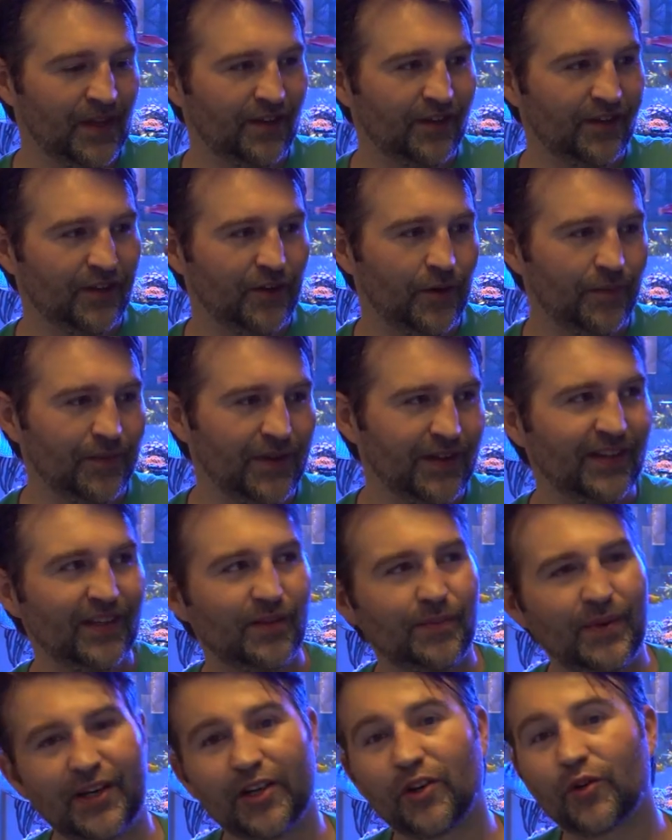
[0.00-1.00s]
So this
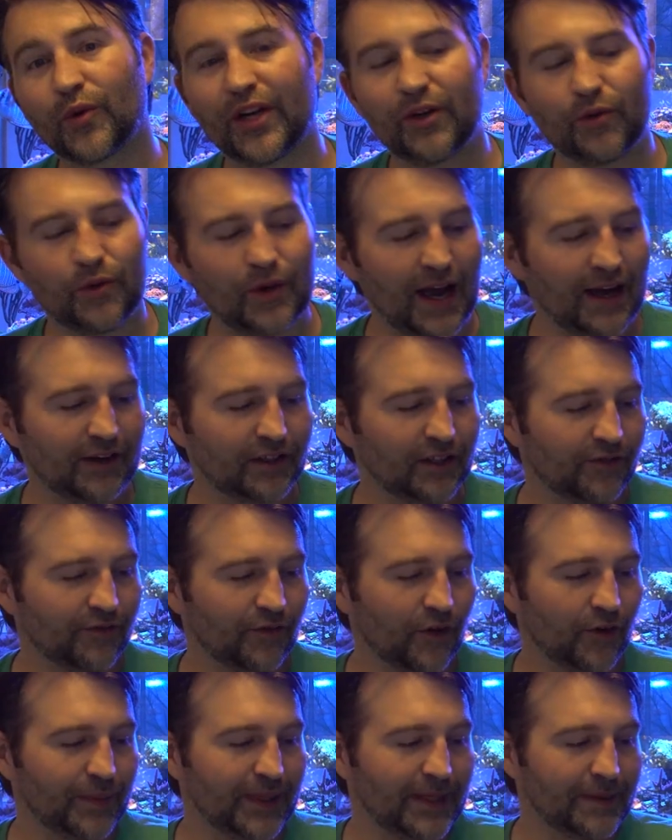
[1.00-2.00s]
has been a great reactor
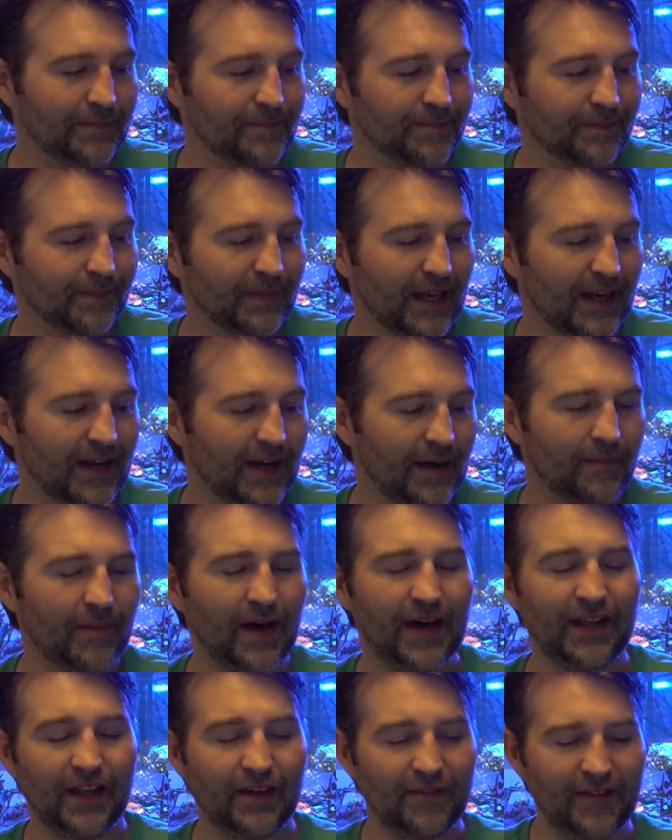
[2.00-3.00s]
for me.
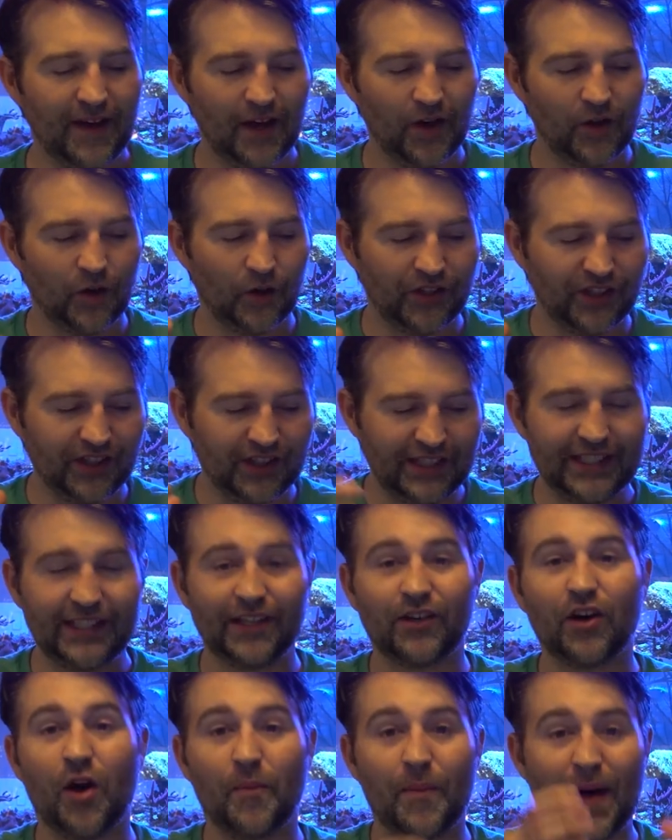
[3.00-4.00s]
I love how sleek
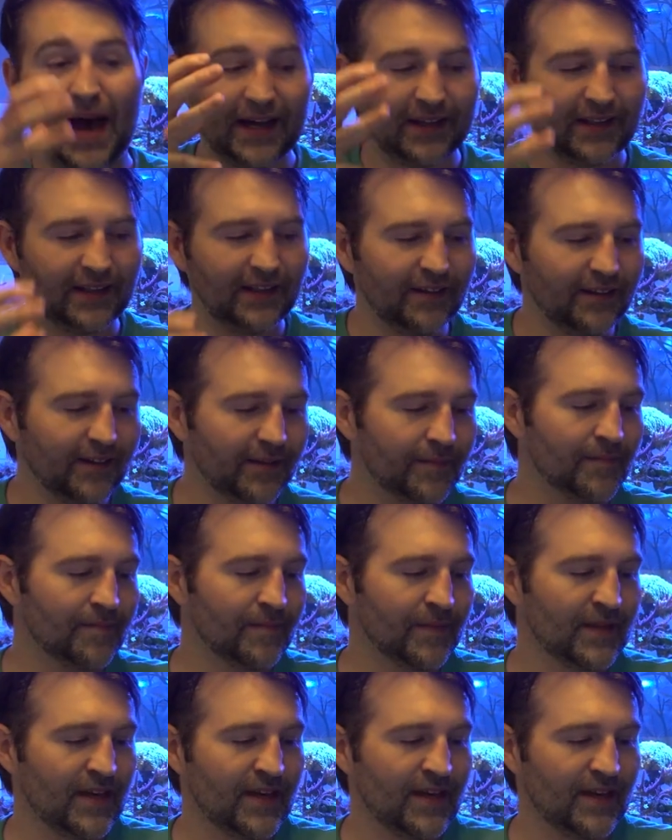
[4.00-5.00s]
and compact it is.
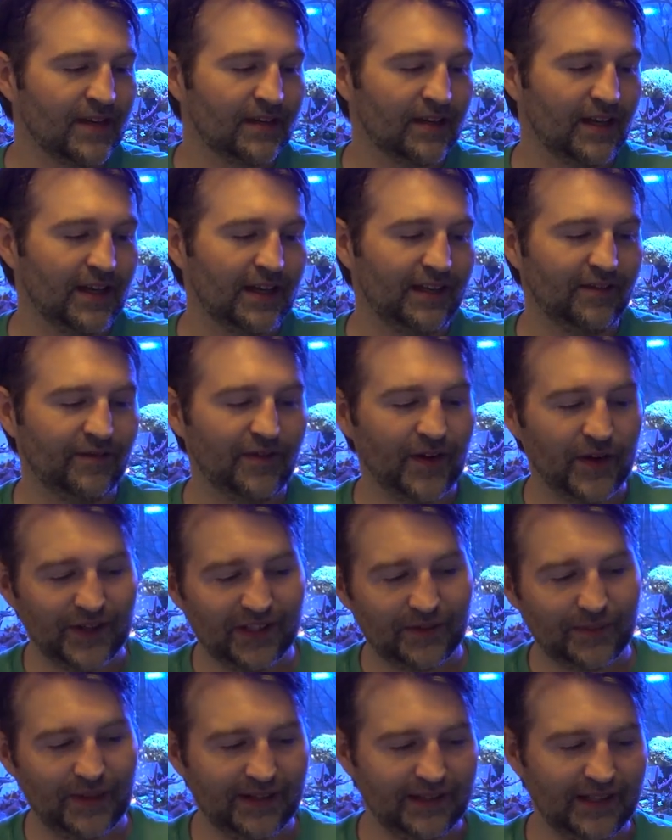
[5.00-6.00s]
It's very
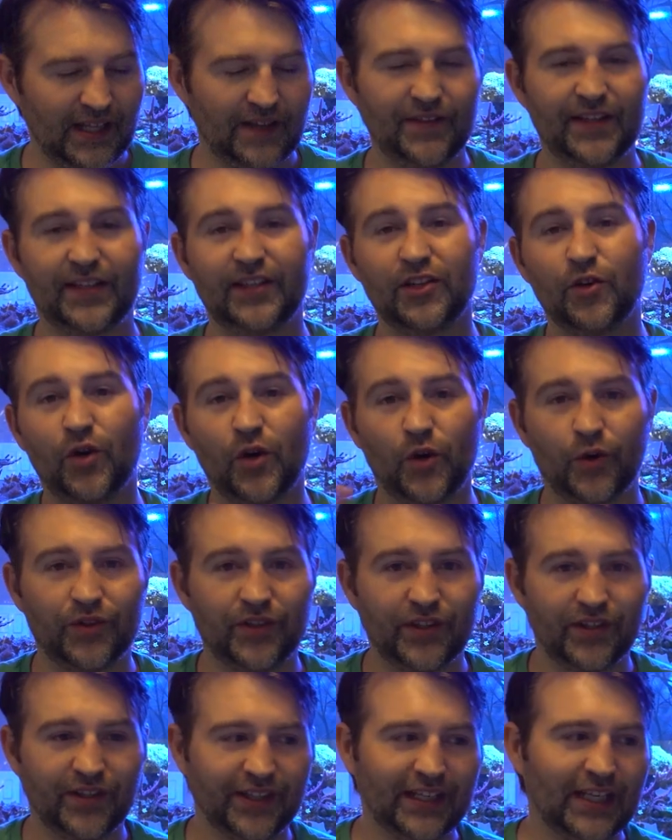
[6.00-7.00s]
space saving, no
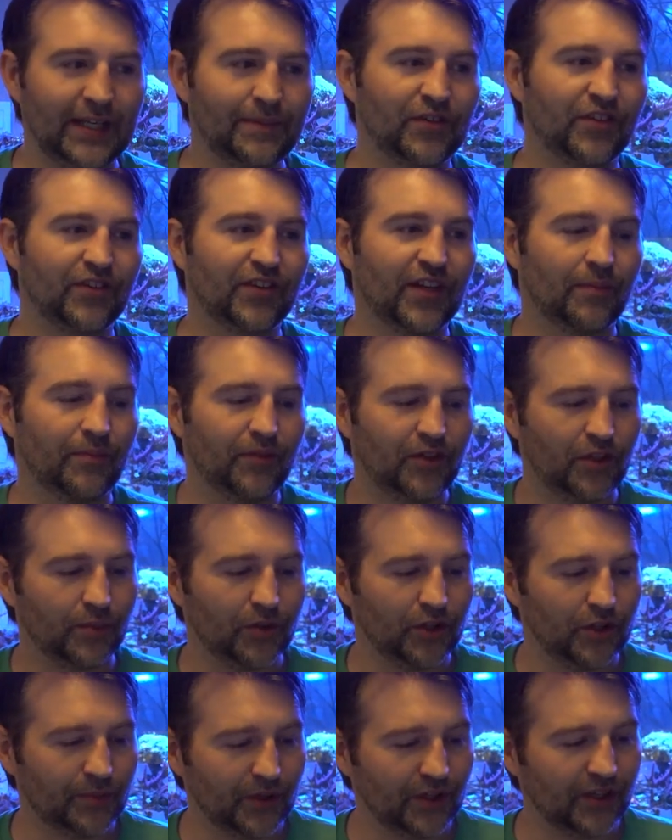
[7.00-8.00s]
hoses. It keeps your sump
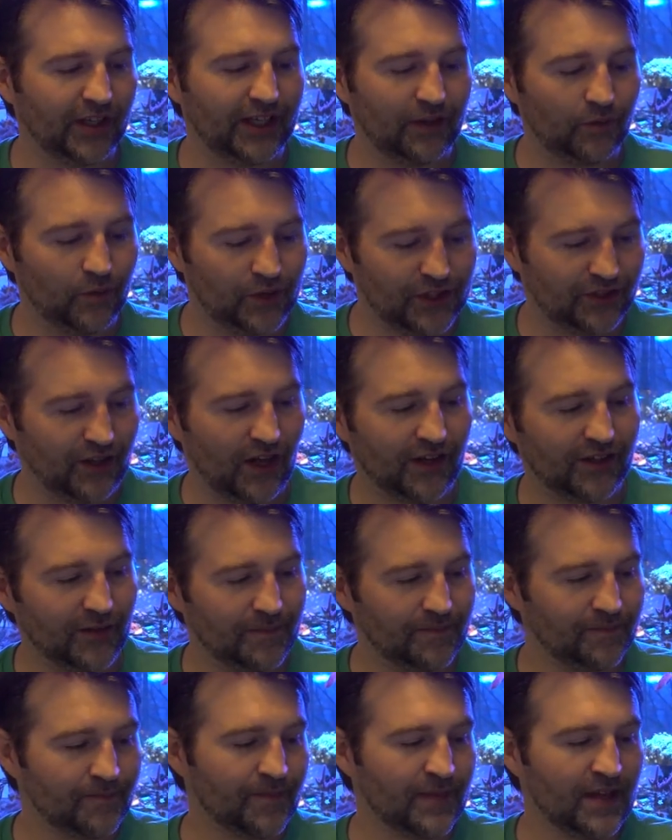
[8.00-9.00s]
super duper clean, which is awesome.